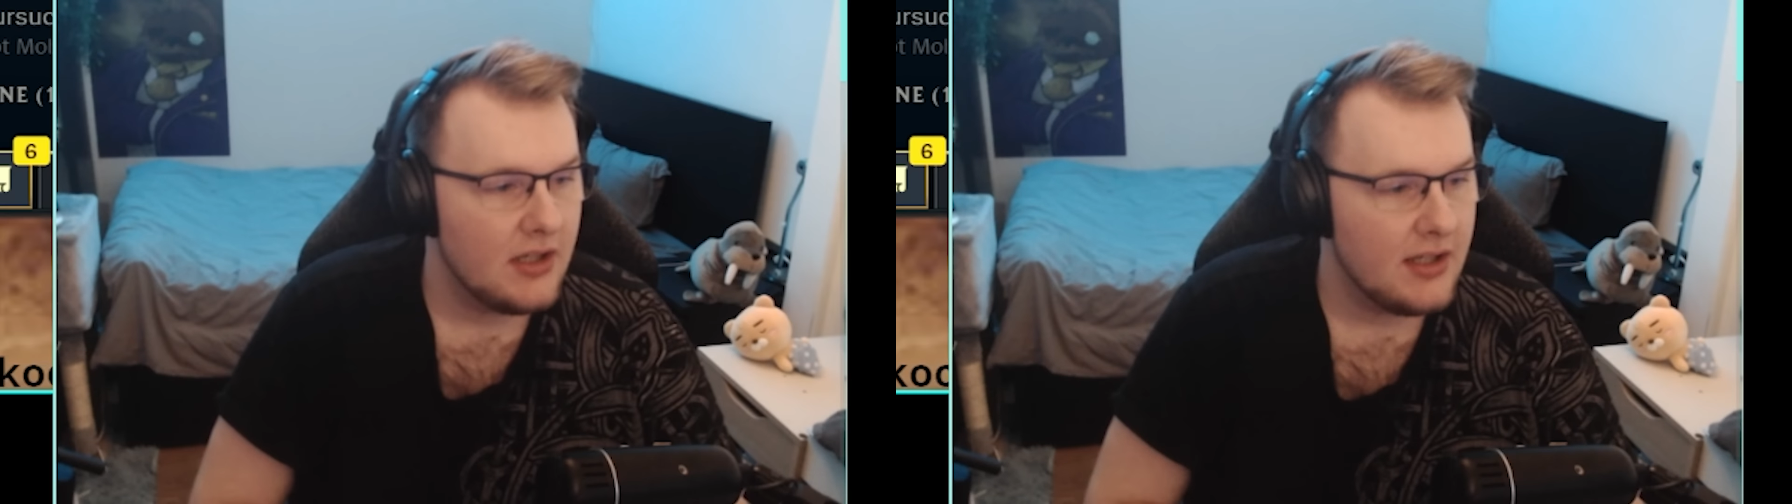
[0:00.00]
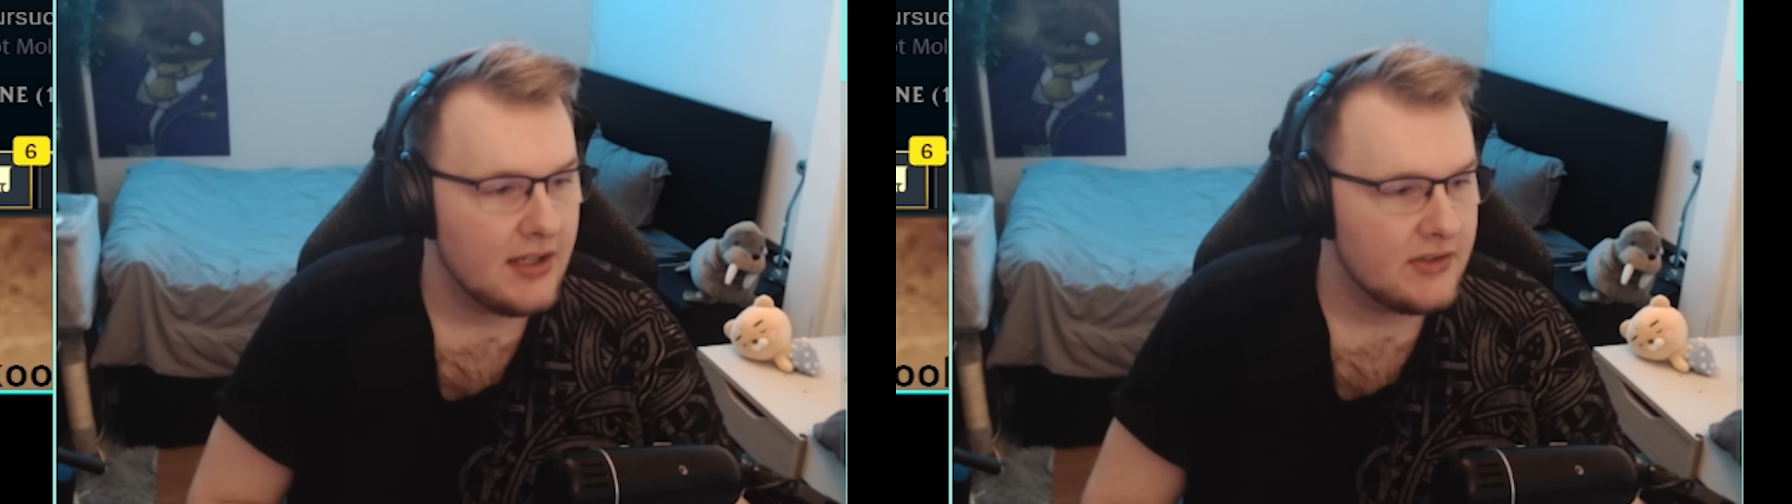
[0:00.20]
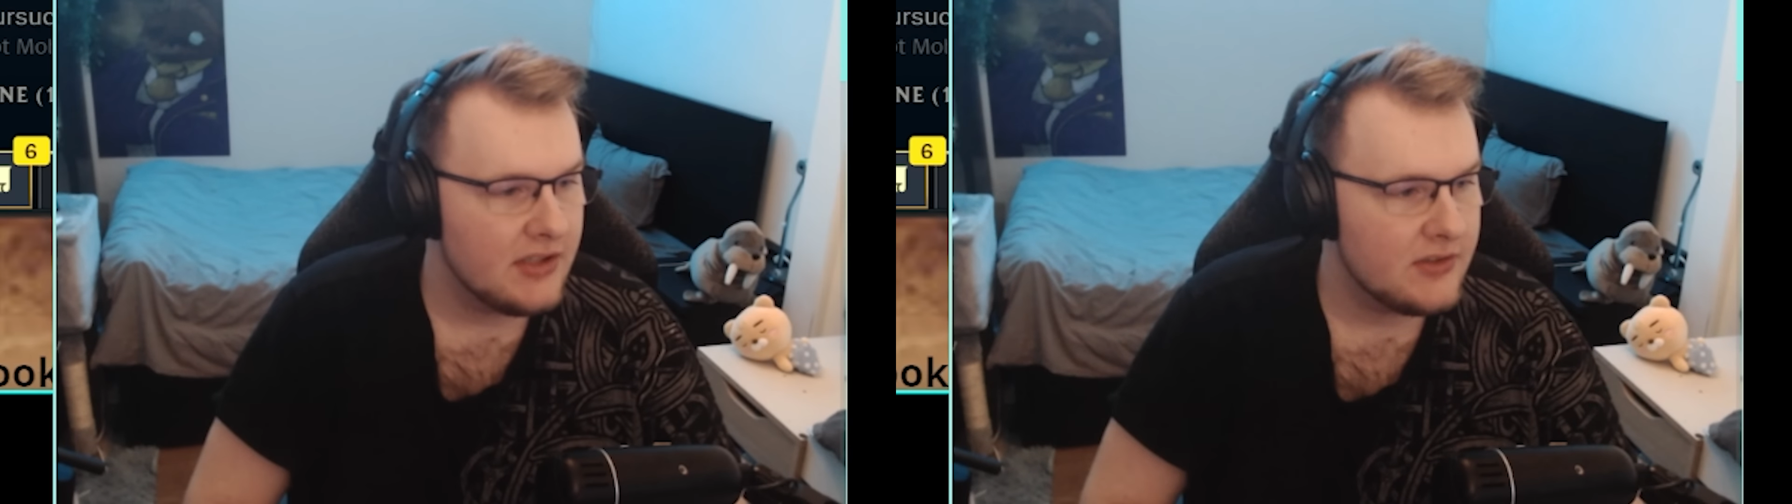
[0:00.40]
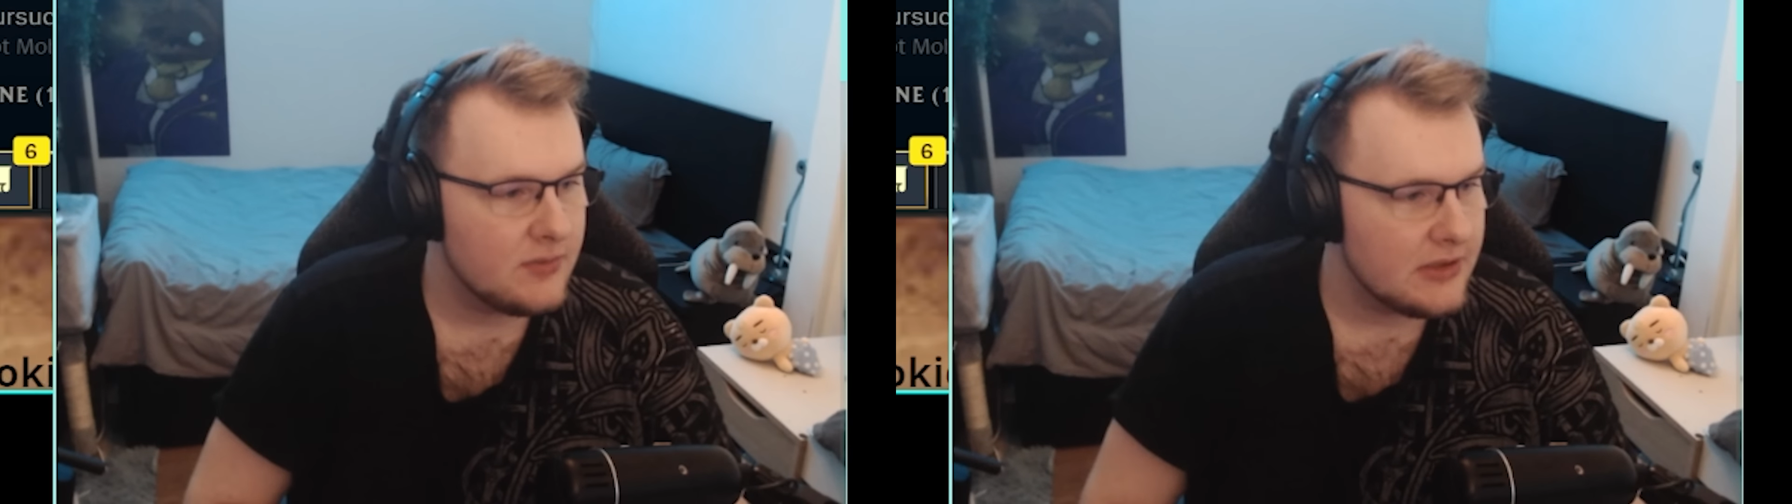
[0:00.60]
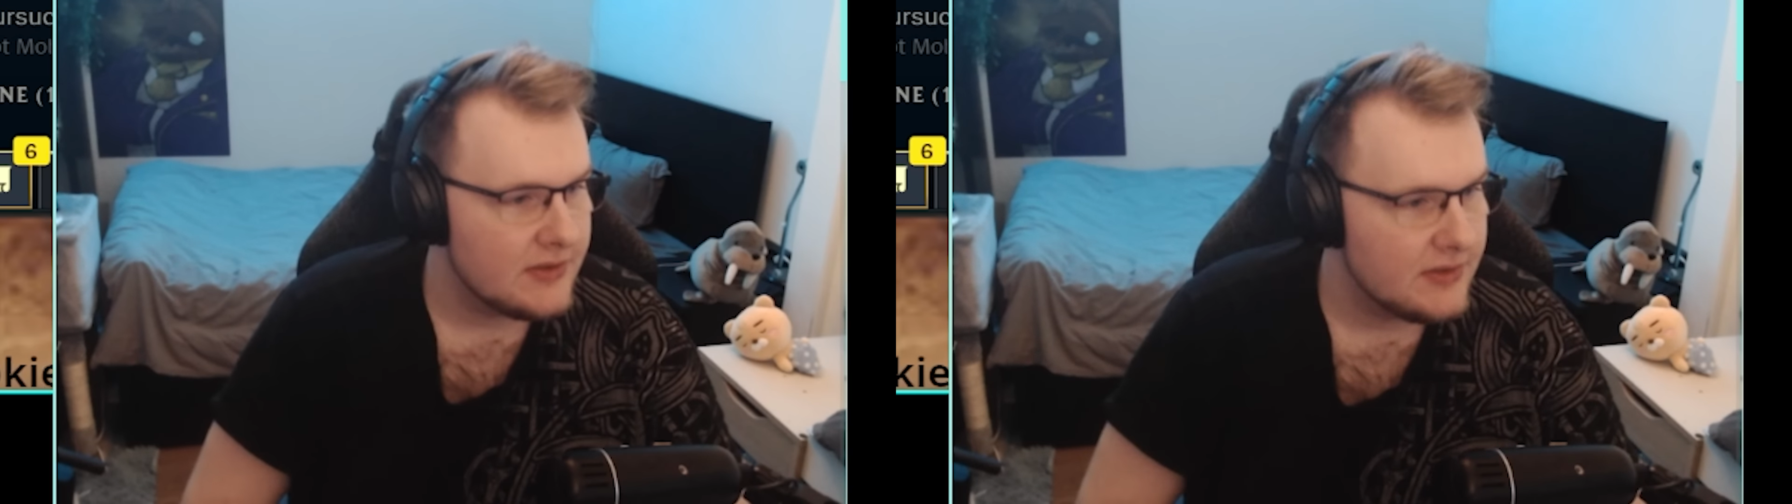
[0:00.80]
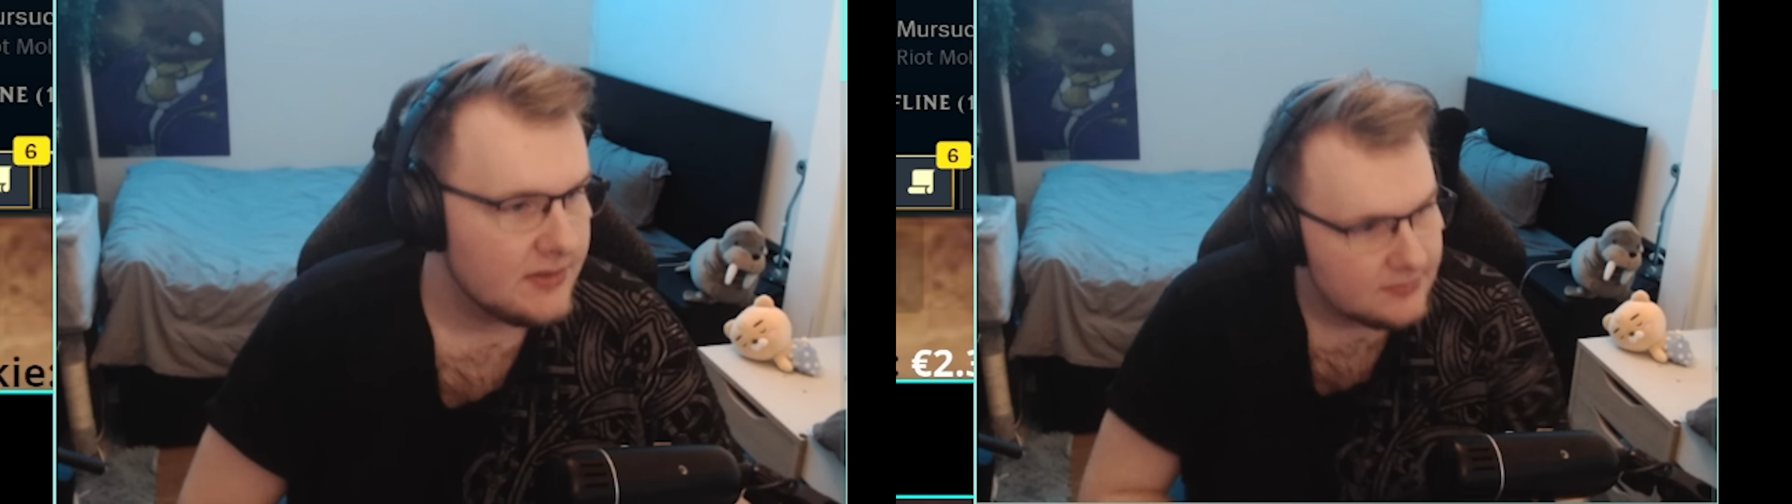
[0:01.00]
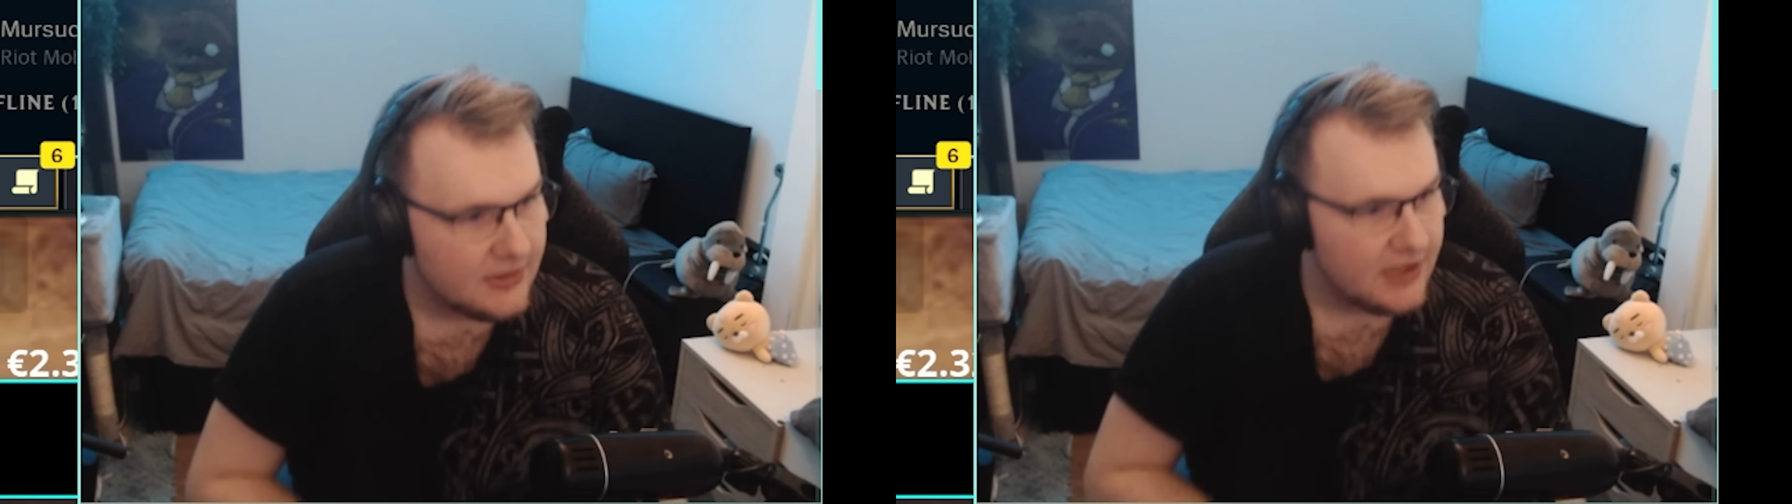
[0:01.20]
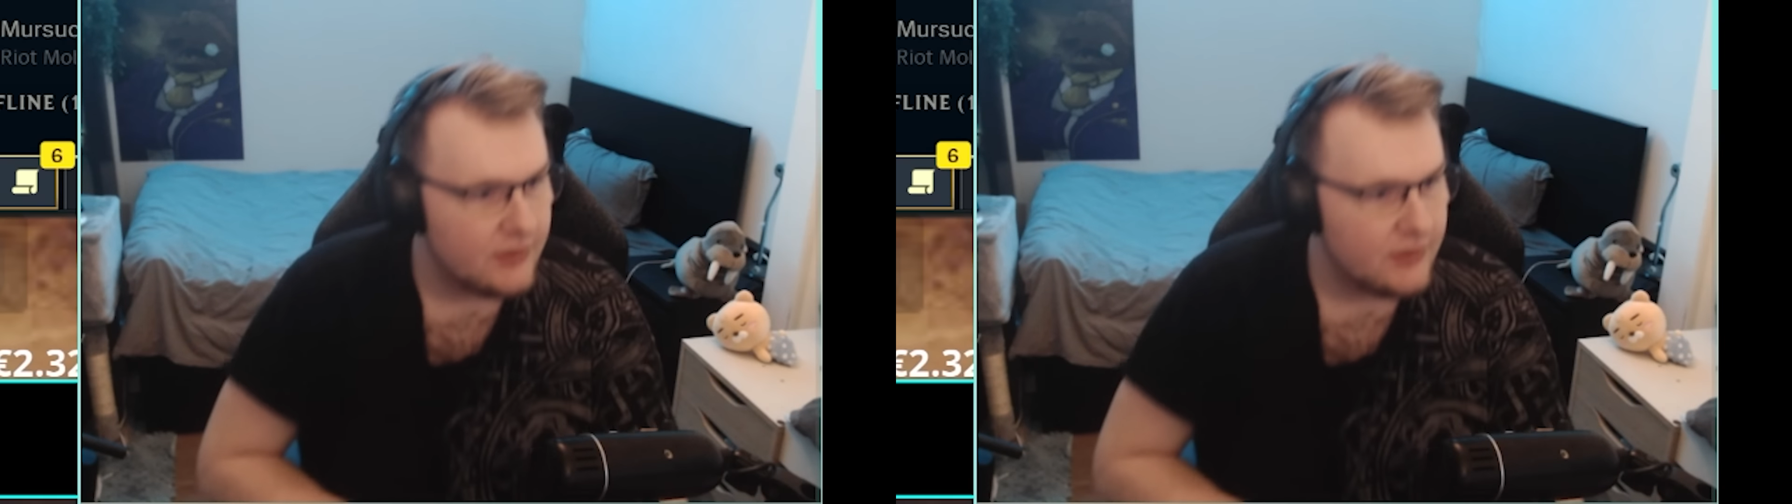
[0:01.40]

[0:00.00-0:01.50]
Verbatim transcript: Guys, guess what? Guess